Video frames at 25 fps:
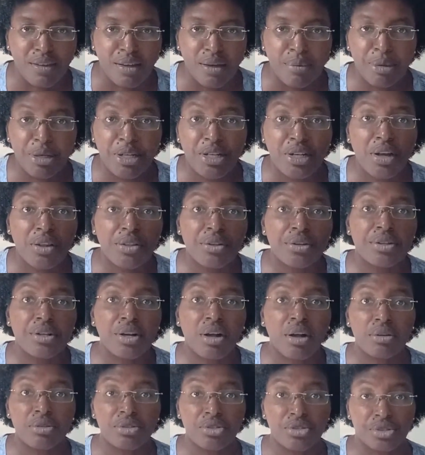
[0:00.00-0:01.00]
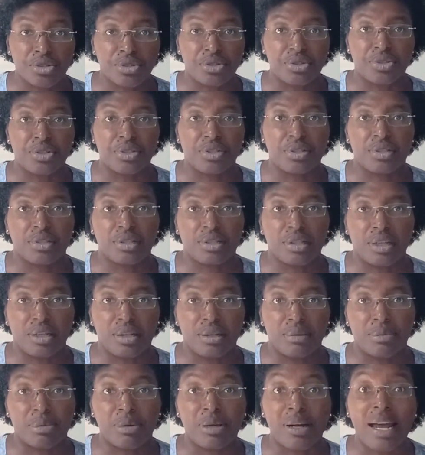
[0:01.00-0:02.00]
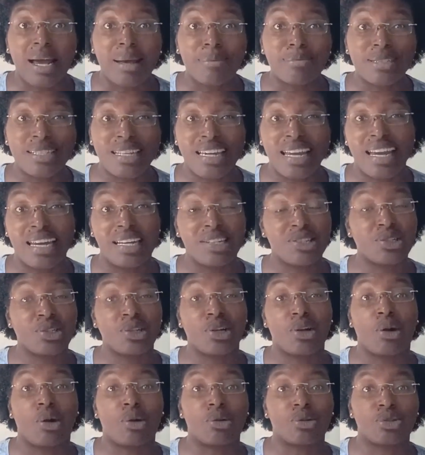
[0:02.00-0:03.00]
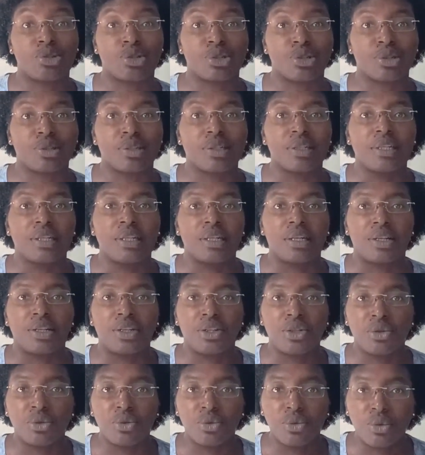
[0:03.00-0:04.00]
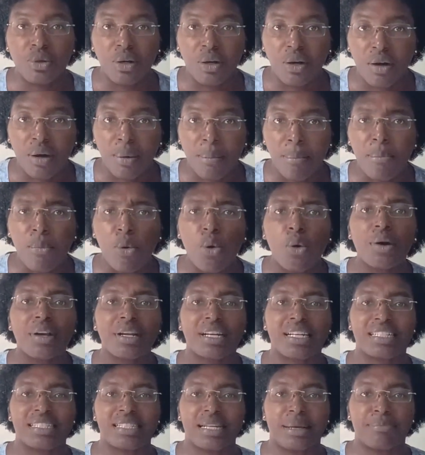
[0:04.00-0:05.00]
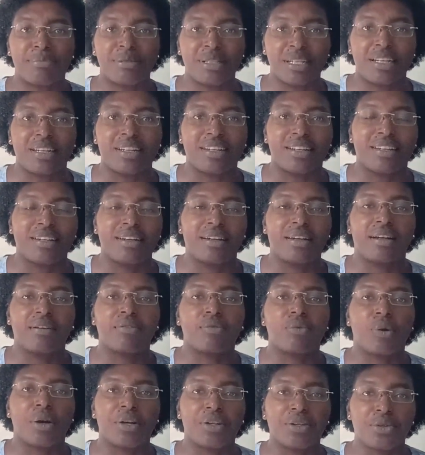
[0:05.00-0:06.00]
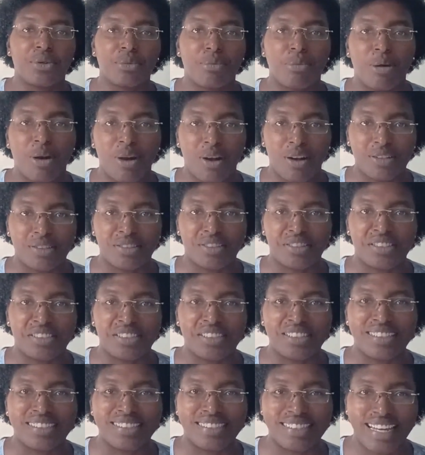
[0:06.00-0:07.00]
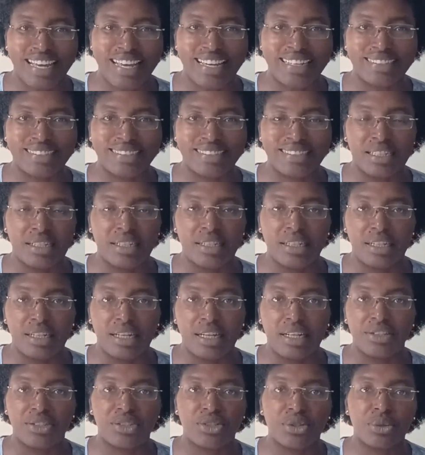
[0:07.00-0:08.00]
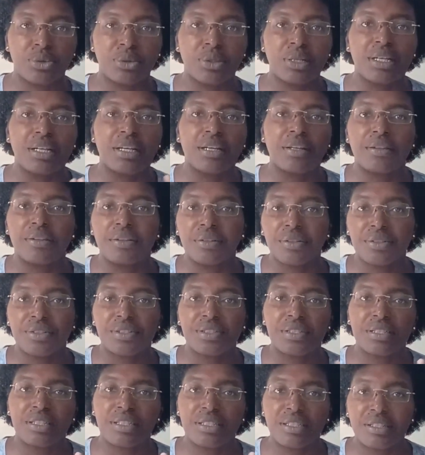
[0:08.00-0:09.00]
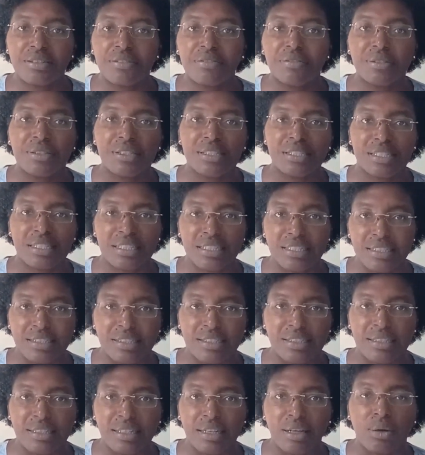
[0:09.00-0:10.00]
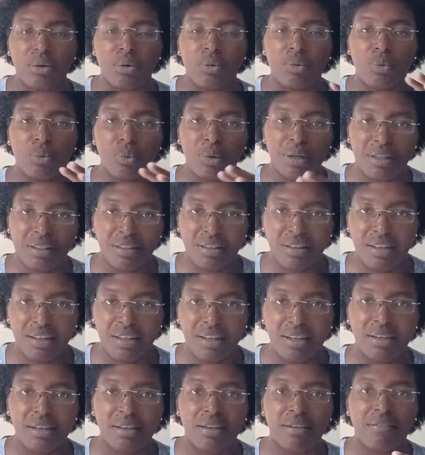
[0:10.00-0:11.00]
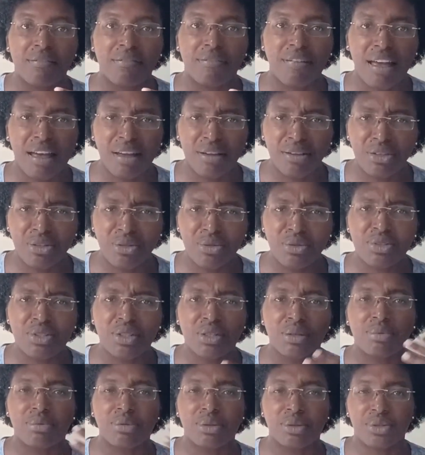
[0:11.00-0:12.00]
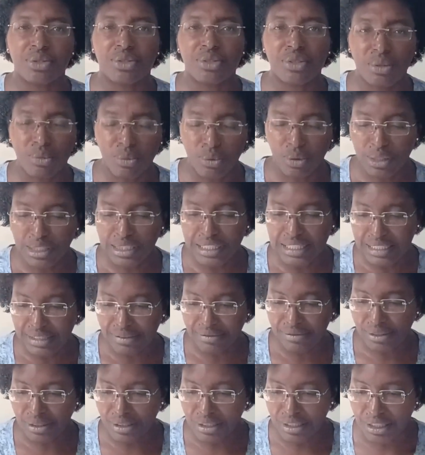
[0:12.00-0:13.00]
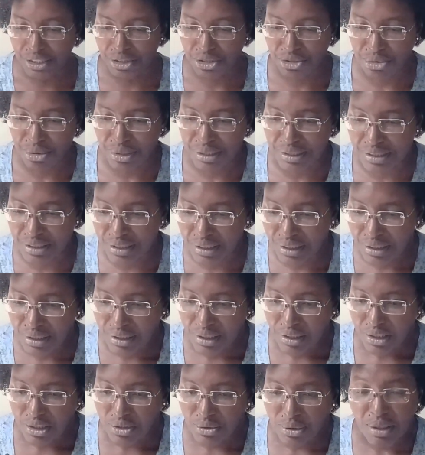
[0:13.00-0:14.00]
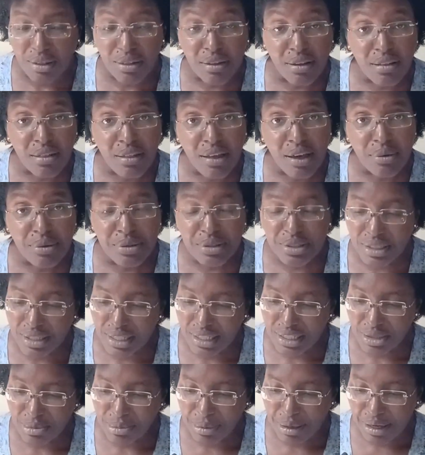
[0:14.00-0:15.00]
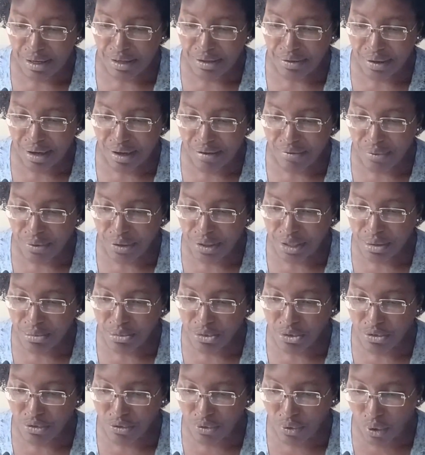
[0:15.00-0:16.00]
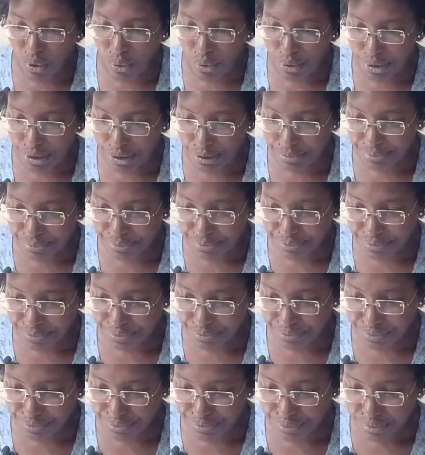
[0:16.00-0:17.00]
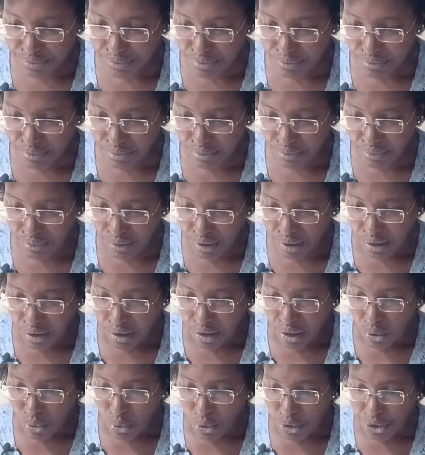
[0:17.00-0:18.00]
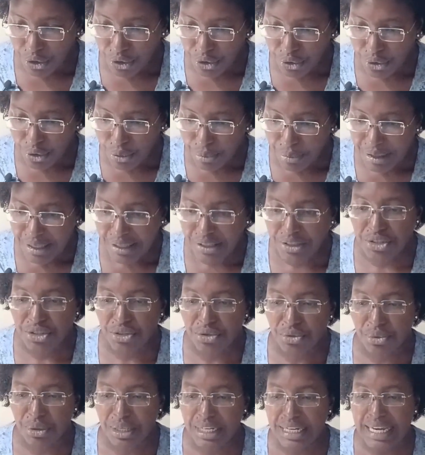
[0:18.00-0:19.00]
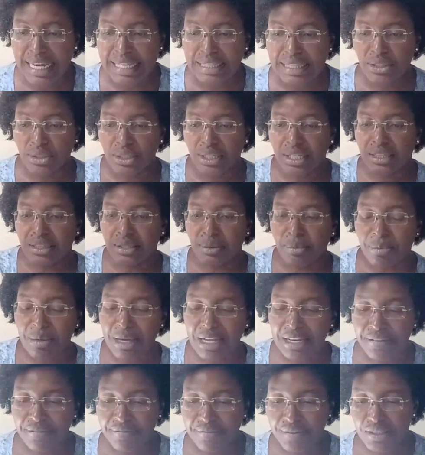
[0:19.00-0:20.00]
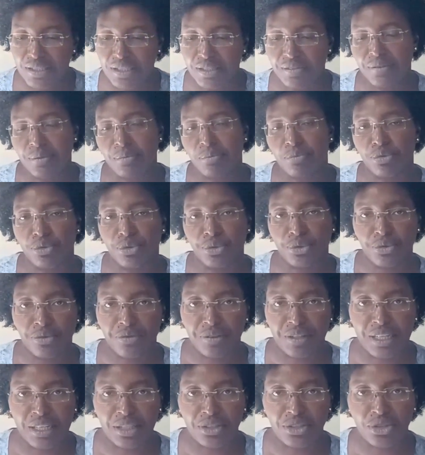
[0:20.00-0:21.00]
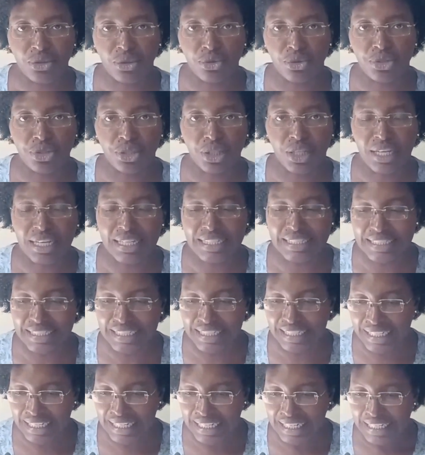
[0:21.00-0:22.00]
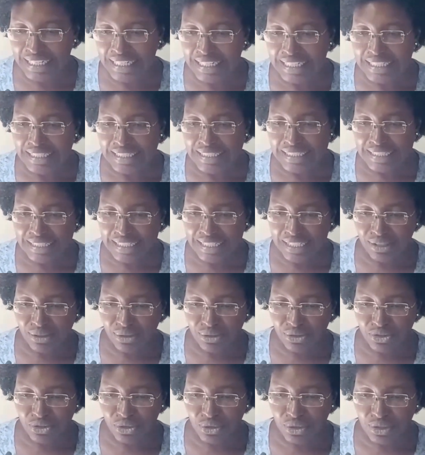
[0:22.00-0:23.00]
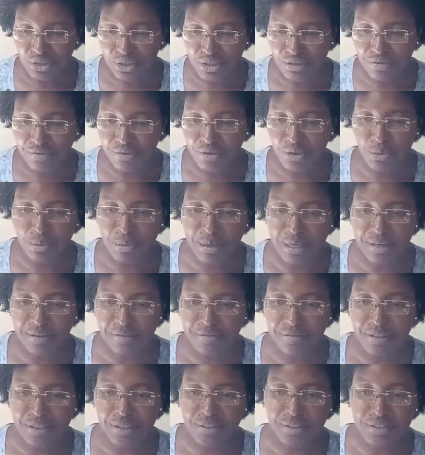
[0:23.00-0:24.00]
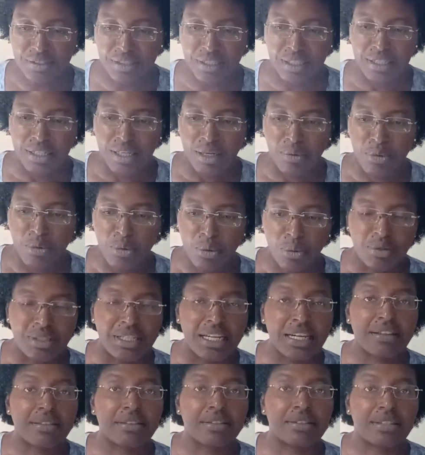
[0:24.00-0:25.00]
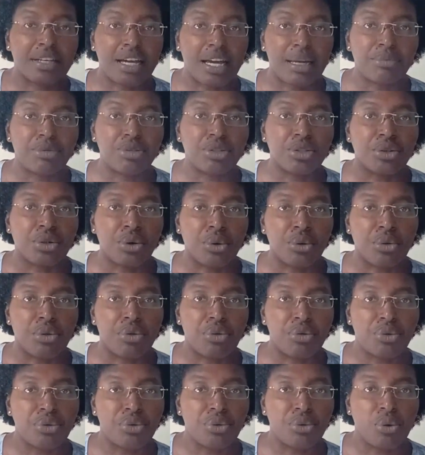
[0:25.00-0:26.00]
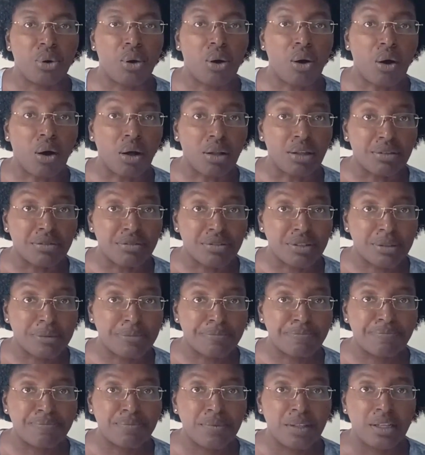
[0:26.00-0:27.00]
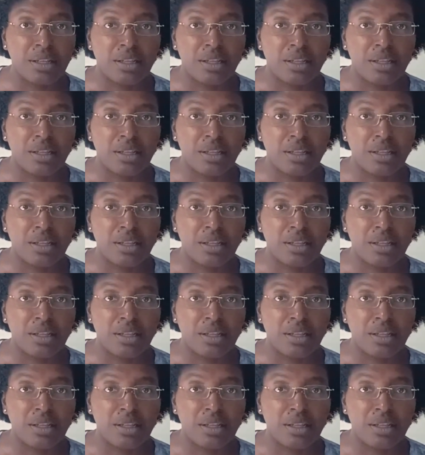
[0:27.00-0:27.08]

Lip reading: But in other cultures, perhaps the Asian culture, you are more accepting of what your boss says. And so there's differences within values and approach to work in different countries. So I thought that was a nice paragraph. We're going to move forward. We're going to go to page 3 and look at the benefits of improving socializing skills. So there's a few benefits. We won't take the time to go through all of them.